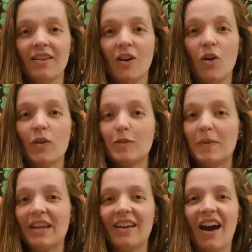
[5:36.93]
always
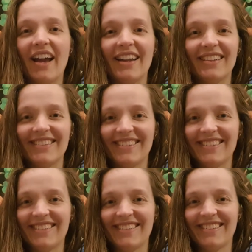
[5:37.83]
being guided
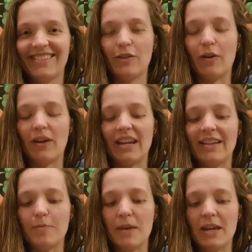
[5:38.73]
to where we need
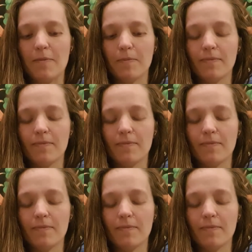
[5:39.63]
to be.